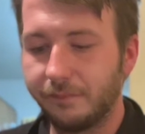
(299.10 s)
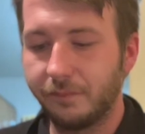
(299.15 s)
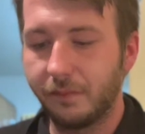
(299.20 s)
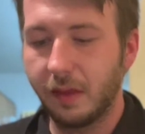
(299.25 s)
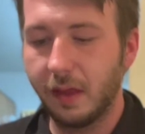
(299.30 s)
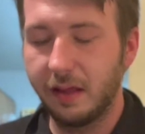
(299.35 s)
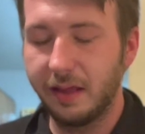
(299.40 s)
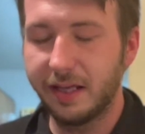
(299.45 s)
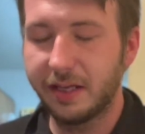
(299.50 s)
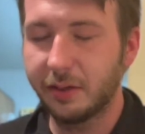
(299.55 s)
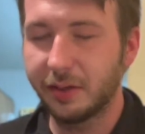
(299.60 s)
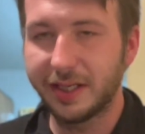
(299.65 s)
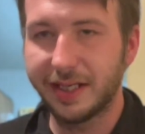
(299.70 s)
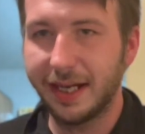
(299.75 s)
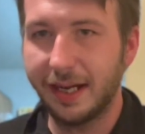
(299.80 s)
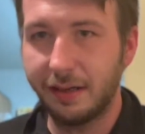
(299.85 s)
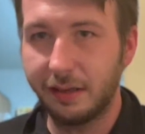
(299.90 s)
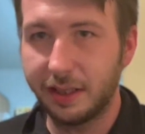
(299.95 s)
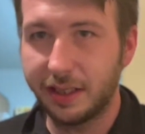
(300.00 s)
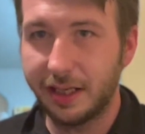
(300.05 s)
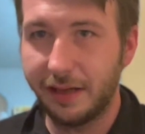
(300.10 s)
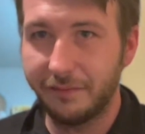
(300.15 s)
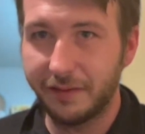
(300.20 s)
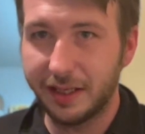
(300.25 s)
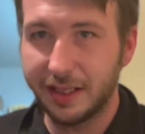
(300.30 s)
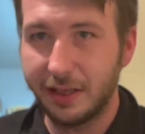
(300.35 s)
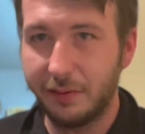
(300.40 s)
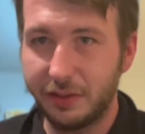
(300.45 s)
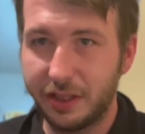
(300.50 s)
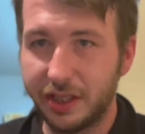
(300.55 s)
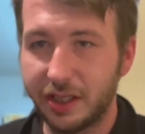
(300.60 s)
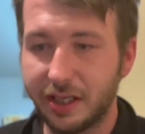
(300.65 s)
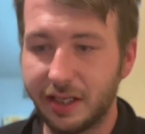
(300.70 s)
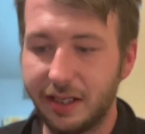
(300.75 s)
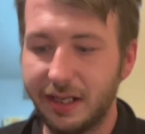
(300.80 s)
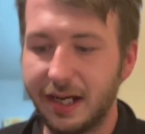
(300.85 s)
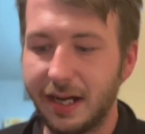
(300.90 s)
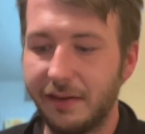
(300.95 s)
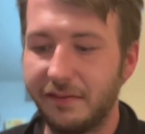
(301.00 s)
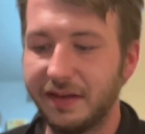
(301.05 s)
This was standard stuff because I would just
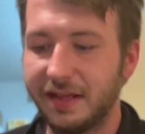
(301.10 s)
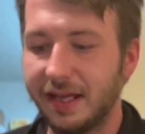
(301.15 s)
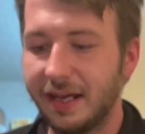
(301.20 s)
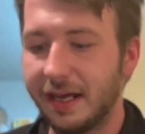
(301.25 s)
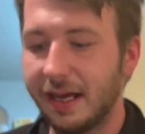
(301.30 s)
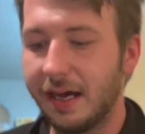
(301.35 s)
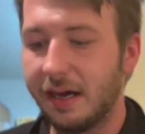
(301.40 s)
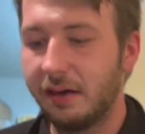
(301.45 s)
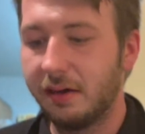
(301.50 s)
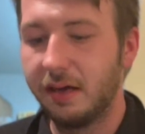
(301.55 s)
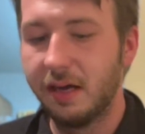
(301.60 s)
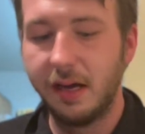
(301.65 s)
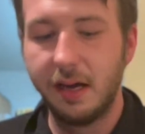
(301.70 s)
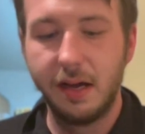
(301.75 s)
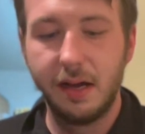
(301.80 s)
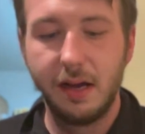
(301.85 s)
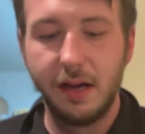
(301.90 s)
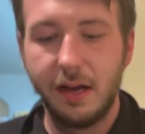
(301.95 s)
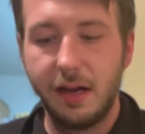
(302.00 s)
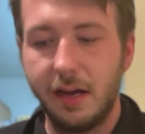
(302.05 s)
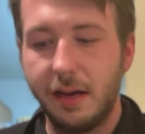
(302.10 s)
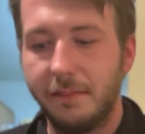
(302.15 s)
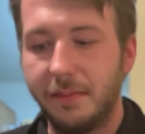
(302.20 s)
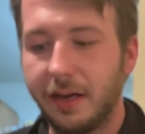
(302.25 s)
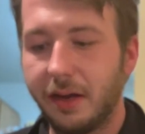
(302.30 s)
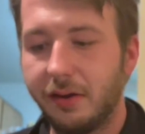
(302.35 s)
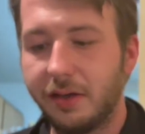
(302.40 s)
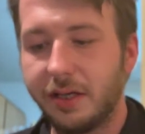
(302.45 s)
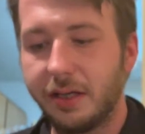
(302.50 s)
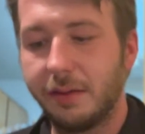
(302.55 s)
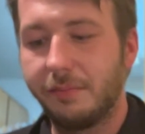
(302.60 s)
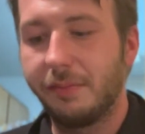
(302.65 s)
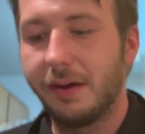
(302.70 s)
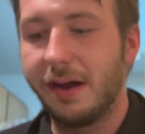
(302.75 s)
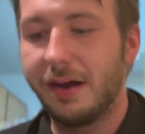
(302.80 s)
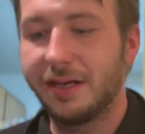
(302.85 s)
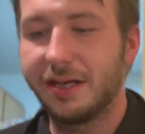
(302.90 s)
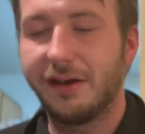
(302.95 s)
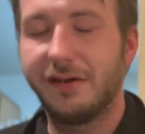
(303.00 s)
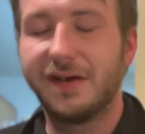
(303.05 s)
clear everything out. We go into the
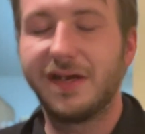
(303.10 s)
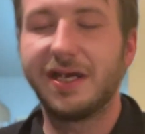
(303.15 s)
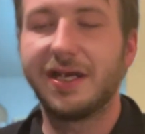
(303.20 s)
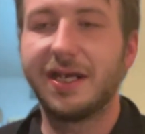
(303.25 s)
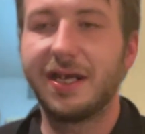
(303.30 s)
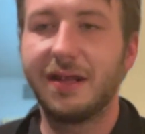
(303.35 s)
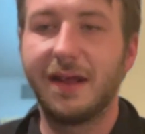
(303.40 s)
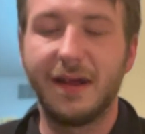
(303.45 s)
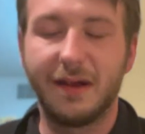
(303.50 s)
browser, I would just see like